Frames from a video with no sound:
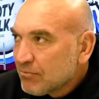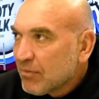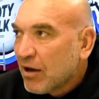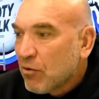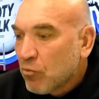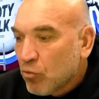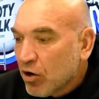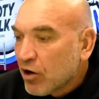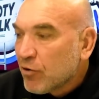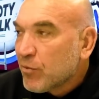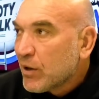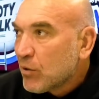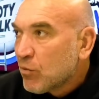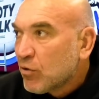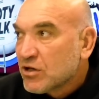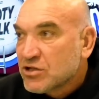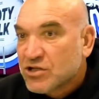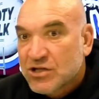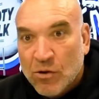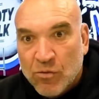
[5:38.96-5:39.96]
Mate, what do we
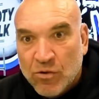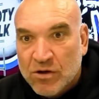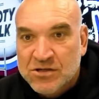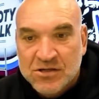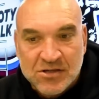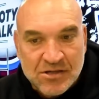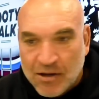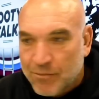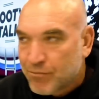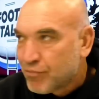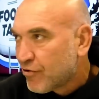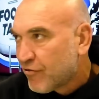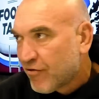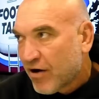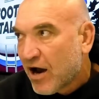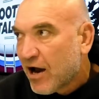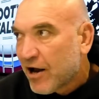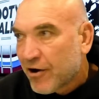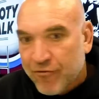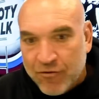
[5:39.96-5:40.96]
want? So what's the
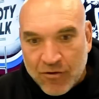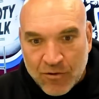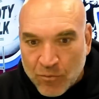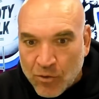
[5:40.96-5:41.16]
parada